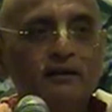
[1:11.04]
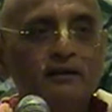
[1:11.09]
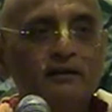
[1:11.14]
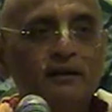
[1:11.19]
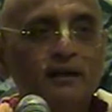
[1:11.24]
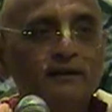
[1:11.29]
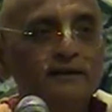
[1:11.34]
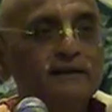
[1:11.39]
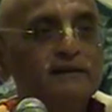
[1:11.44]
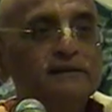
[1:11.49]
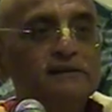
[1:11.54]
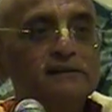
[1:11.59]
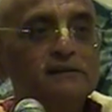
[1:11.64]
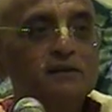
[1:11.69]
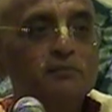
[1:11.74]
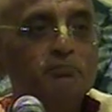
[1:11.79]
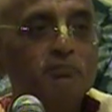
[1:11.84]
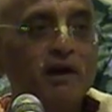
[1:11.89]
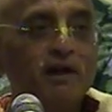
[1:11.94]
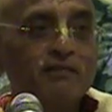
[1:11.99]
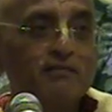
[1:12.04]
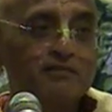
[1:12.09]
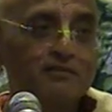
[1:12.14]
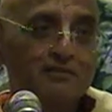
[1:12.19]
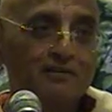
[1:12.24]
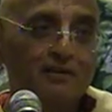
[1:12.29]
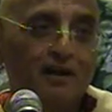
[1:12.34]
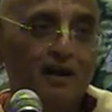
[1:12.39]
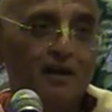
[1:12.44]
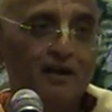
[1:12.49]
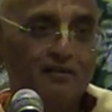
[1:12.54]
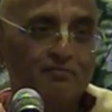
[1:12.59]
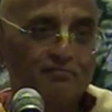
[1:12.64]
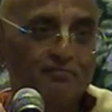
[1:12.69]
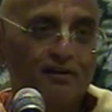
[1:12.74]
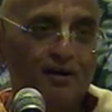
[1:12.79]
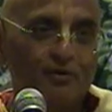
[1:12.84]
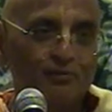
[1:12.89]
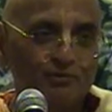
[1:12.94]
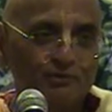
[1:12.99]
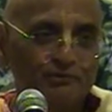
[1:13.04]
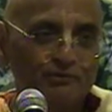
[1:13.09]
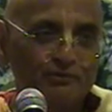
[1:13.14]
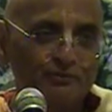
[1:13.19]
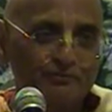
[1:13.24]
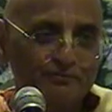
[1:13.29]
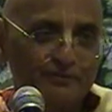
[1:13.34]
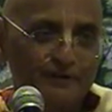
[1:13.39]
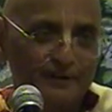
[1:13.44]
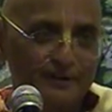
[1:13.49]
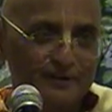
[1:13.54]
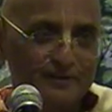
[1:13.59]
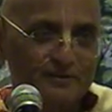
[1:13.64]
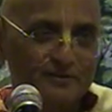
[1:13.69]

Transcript: that this is the best I have found so far.